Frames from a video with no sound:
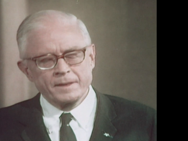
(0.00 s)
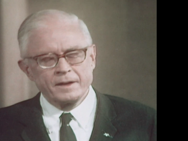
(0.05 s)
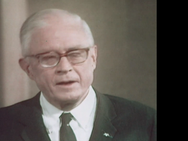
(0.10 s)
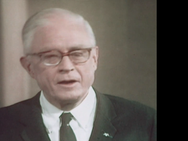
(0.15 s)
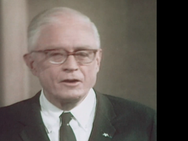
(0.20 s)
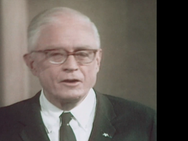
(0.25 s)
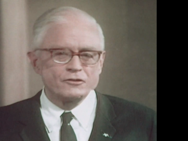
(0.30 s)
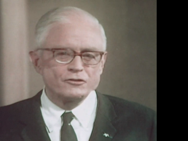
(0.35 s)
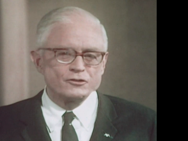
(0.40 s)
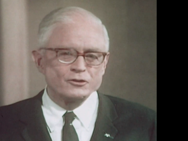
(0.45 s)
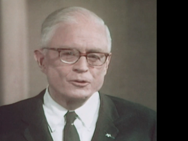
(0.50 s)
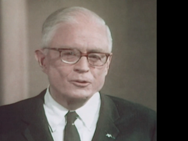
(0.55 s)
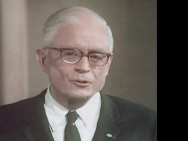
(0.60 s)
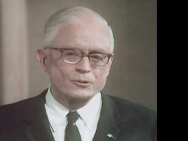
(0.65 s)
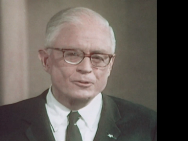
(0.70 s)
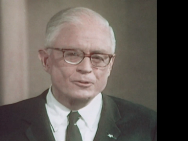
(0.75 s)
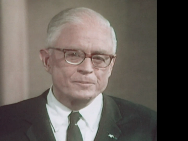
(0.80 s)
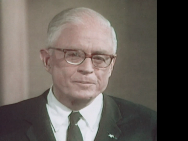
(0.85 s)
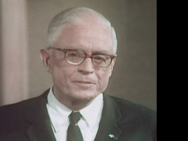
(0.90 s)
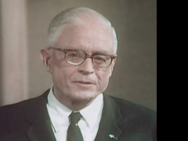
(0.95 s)
Here,
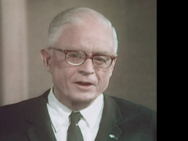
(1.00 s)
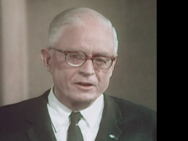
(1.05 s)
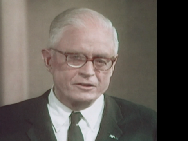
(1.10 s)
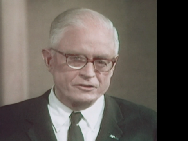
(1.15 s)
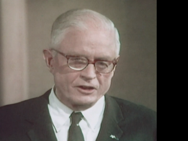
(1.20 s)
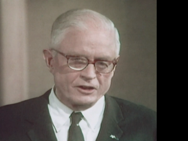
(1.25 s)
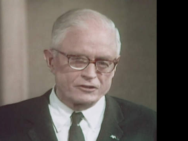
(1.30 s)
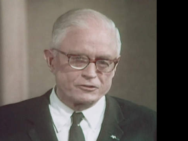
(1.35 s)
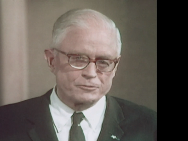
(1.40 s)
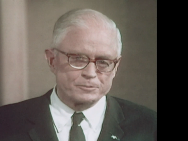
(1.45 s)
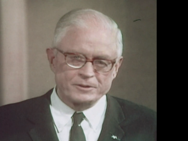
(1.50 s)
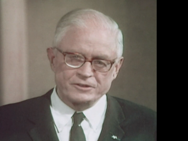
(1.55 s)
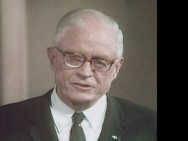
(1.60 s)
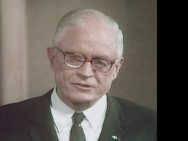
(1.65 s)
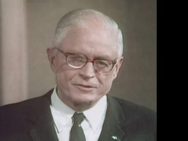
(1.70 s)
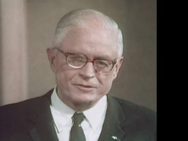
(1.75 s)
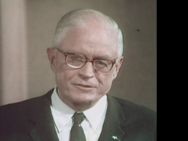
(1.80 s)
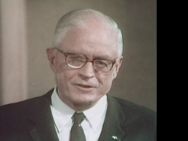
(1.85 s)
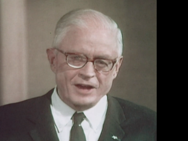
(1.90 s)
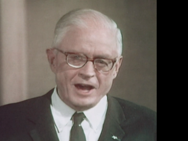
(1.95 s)
too, adjustments
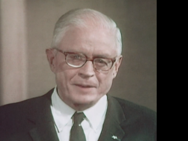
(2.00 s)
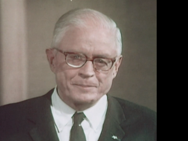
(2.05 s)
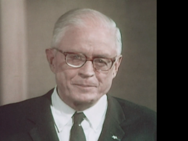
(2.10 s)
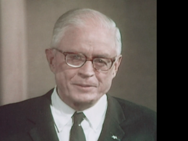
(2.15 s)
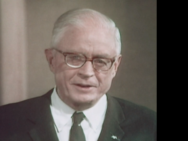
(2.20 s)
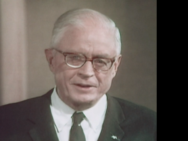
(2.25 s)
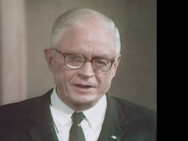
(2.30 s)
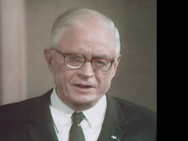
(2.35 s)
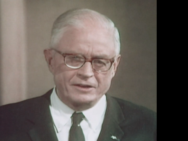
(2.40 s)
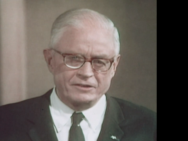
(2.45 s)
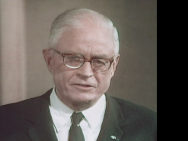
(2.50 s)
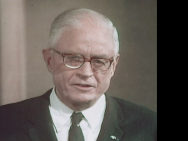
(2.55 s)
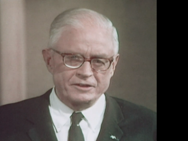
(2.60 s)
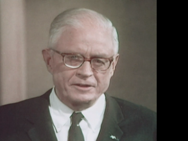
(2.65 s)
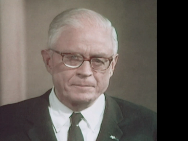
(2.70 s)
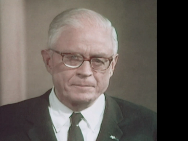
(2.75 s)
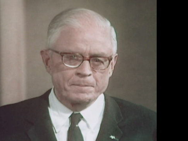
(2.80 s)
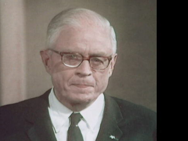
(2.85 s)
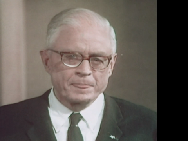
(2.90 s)
have not been easy.